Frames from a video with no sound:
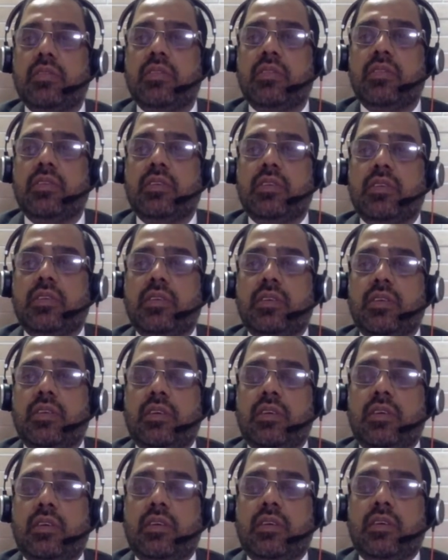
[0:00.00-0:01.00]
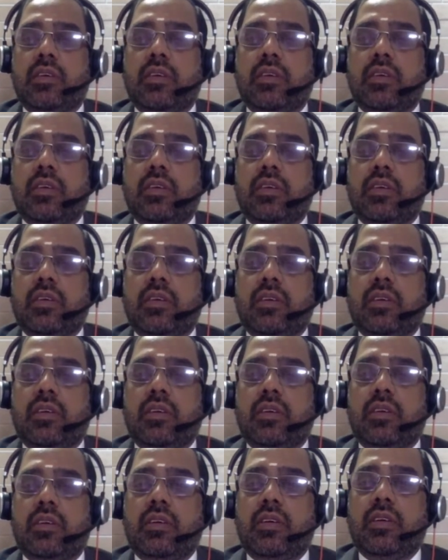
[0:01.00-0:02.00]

(silence)